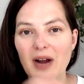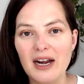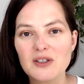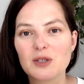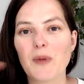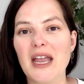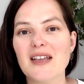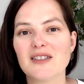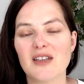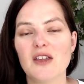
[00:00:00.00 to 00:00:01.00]
to
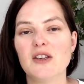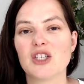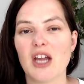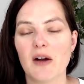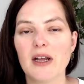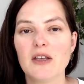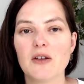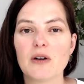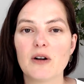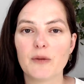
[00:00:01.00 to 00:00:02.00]
space sharing
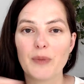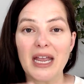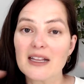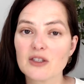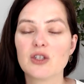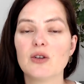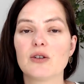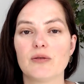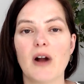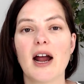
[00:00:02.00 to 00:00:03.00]
your pins to your
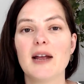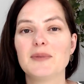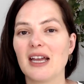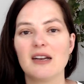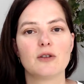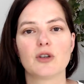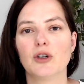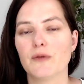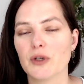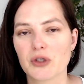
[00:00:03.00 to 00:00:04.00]
tribes at
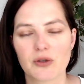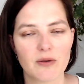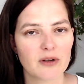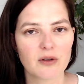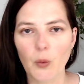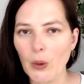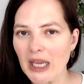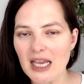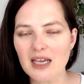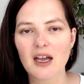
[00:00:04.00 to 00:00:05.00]
intervals throughout the
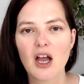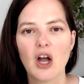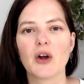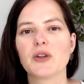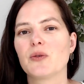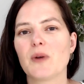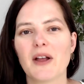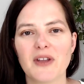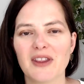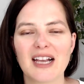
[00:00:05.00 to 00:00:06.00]
week or
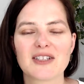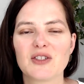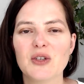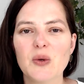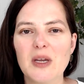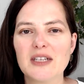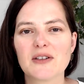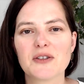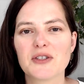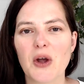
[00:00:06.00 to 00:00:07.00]
throughout the next 2 weeks
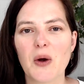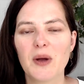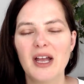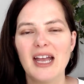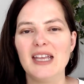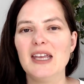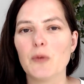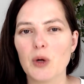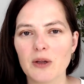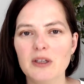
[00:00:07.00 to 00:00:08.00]
or so. It
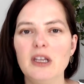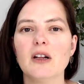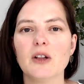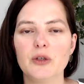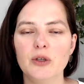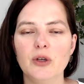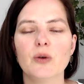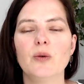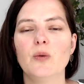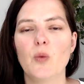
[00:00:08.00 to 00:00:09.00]
will yield
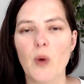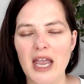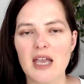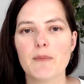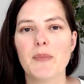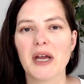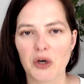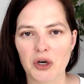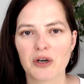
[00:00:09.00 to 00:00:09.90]
you way better